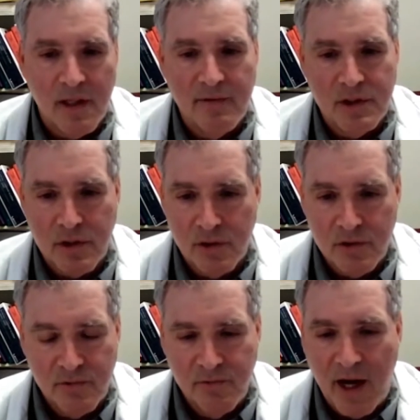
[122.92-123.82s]
delivers
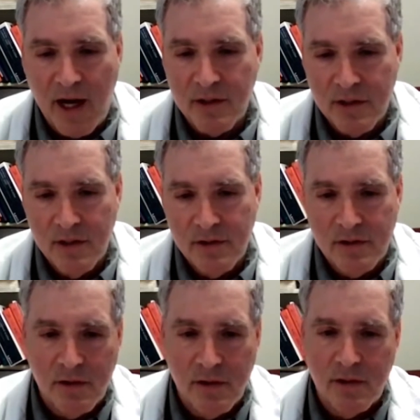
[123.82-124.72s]
those
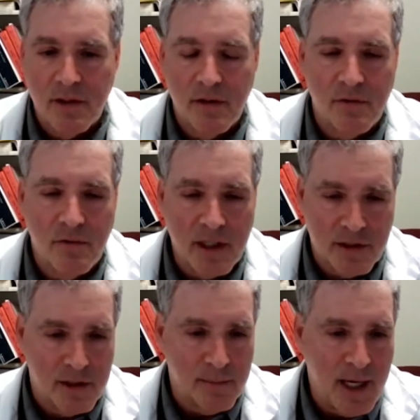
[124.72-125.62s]
viruses to the
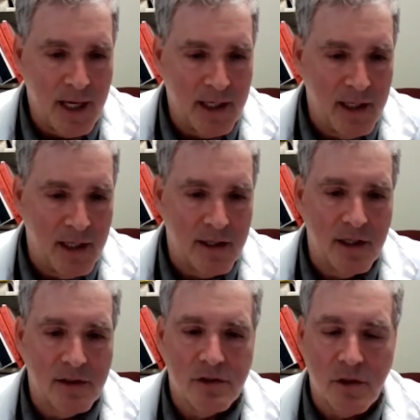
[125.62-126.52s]
rest of the body, and
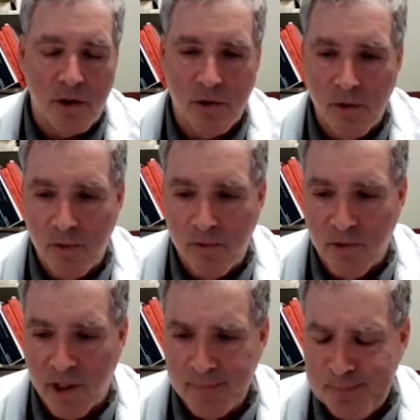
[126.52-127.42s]
it starts all
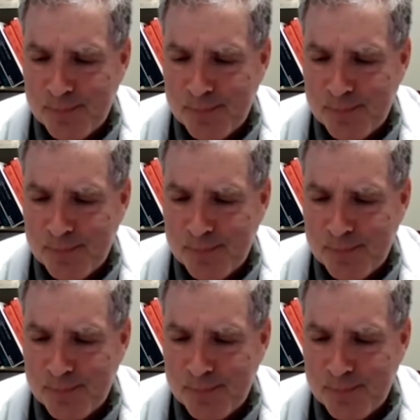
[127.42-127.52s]
over again.